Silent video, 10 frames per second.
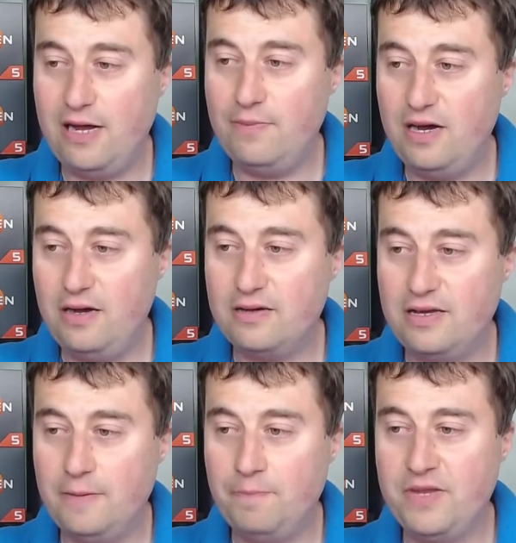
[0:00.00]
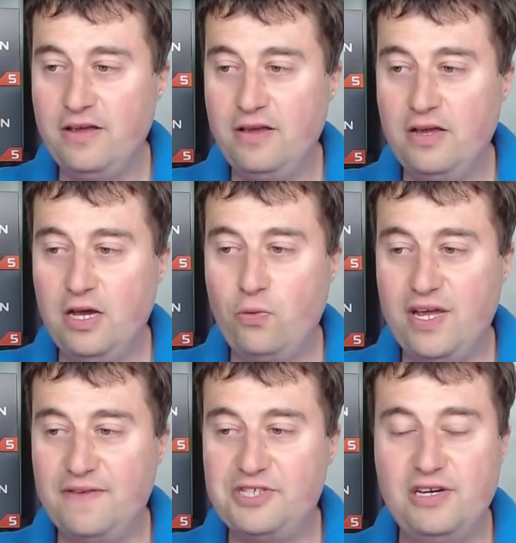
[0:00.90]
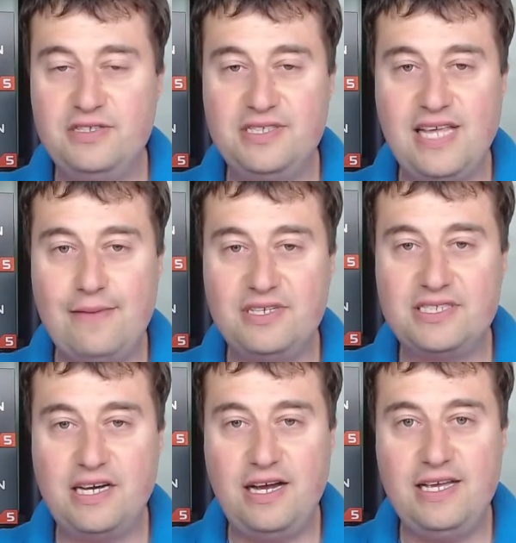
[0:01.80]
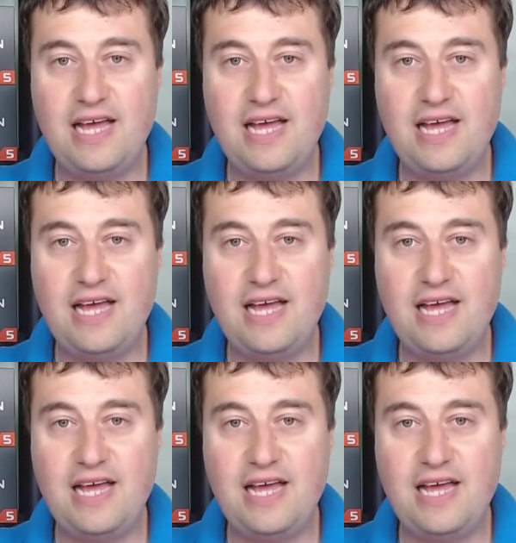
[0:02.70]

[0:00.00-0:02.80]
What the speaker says: mark. We have chosen the MSI